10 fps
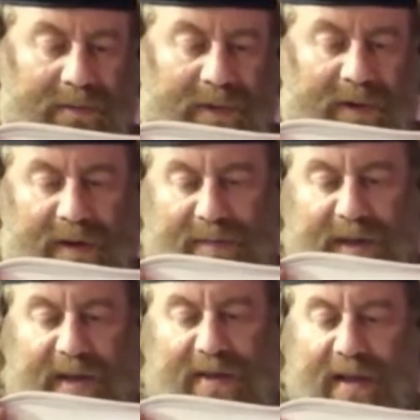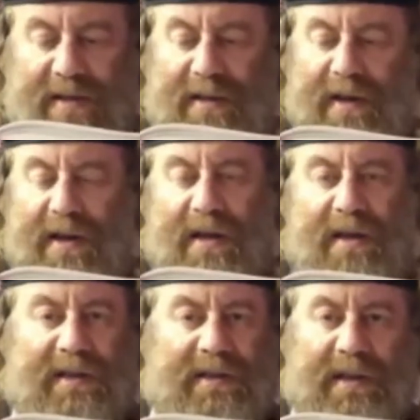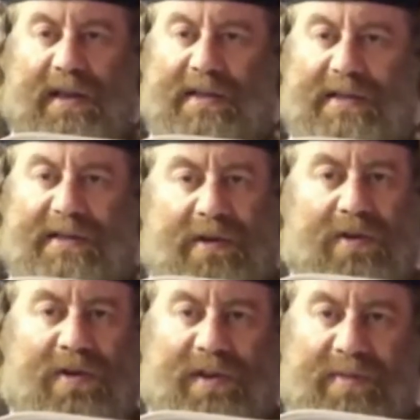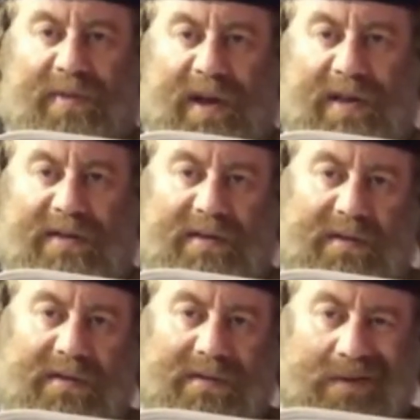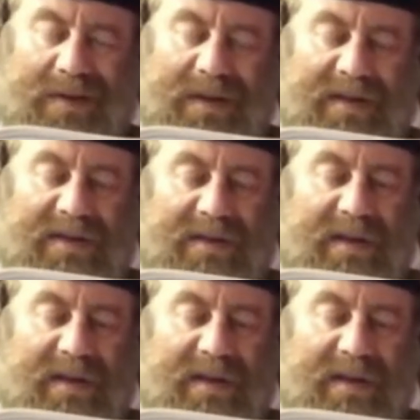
Okay, meaning that it's no longer bread. It's